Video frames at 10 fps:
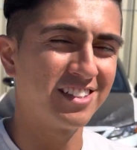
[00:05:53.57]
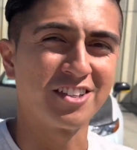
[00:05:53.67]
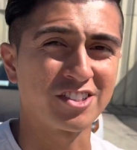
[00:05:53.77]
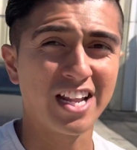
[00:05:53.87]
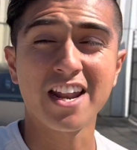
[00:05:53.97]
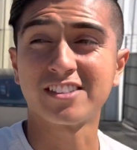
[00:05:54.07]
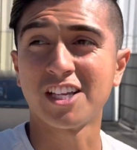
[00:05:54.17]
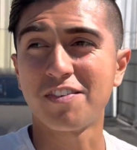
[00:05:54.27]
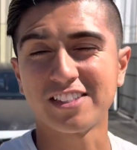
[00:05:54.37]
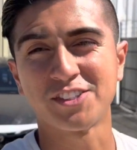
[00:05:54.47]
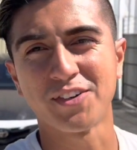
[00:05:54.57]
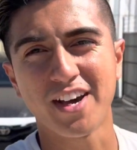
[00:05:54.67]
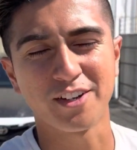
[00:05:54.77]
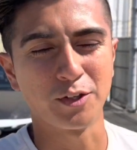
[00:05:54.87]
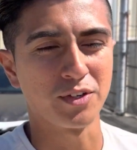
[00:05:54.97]
a lot of stuff I still got
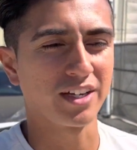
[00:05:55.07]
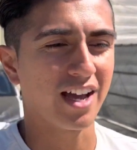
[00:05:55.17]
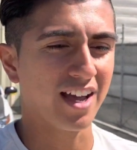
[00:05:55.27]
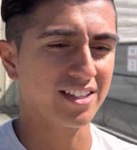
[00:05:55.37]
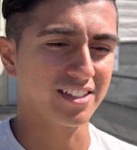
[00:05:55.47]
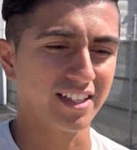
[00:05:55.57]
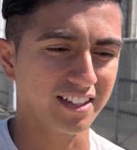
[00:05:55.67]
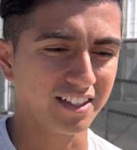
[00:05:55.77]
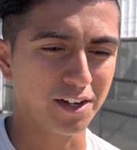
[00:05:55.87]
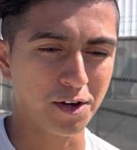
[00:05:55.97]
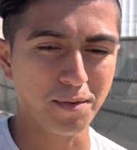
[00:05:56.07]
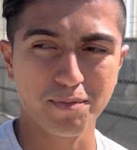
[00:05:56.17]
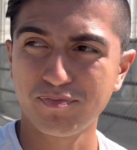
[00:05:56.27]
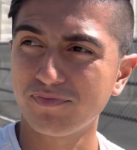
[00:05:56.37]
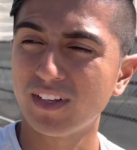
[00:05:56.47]
to do, you guys, and I'm
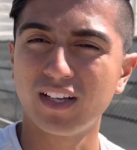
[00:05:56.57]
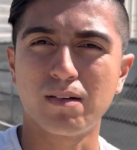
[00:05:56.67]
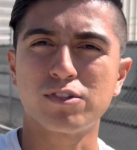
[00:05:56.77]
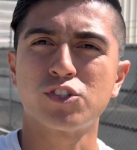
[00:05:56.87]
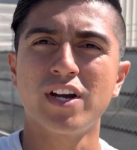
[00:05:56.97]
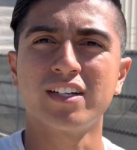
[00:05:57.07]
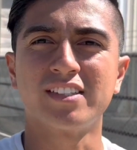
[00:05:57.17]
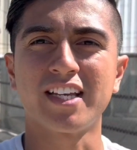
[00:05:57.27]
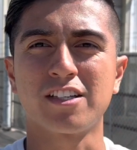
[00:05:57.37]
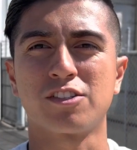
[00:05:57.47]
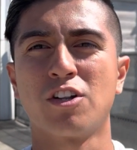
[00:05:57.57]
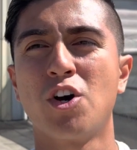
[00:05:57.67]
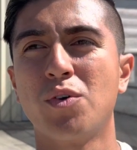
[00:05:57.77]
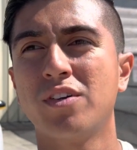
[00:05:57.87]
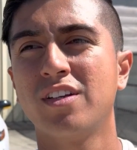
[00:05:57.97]
just trying to take it
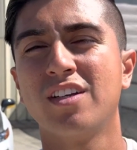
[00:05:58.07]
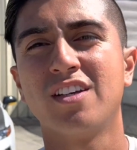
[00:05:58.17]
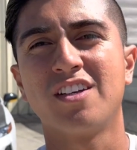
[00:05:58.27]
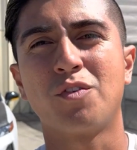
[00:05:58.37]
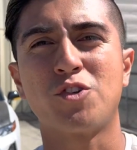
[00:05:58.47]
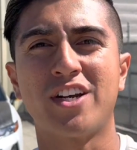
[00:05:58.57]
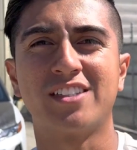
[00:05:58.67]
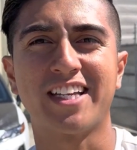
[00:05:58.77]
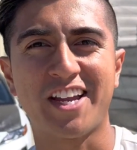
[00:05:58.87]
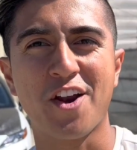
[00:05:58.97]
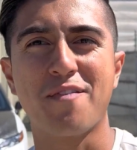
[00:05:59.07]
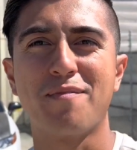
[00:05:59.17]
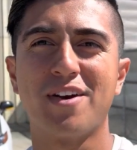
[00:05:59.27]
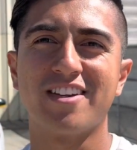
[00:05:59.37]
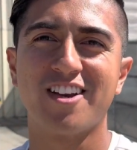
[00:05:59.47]
slow, trying to take care of my
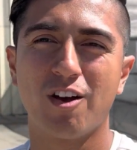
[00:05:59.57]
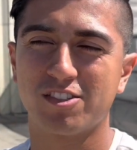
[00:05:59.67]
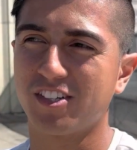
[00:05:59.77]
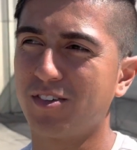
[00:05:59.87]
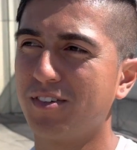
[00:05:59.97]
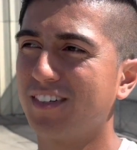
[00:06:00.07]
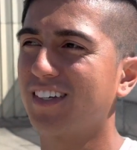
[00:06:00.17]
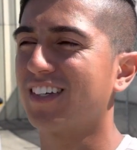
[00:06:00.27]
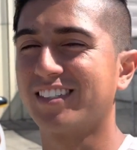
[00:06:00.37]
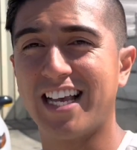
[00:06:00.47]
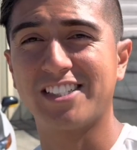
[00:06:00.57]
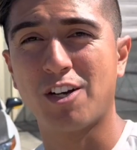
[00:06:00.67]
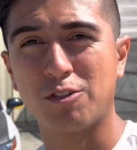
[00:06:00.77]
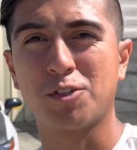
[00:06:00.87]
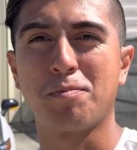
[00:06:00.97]
money also, because that's
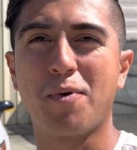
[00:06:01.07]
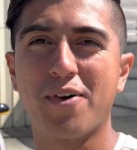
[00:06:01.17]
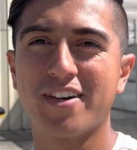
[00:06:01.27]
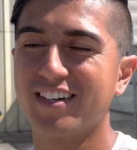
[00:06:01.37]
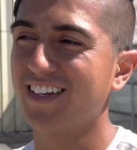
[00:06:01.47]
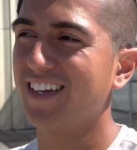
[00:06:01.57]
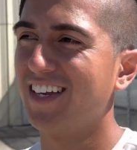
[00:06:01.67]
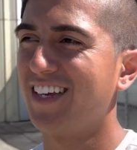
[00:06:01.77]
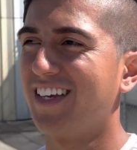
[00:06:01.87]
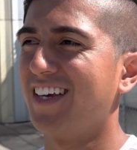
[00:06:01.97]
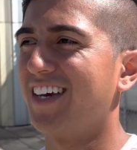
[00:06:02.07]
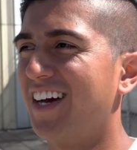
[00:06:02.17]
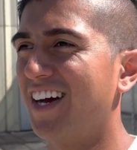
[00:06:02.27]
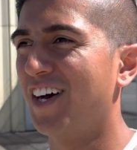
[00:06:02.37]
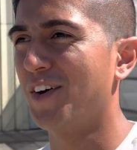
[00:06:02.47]
also important.
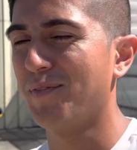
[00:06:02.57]
I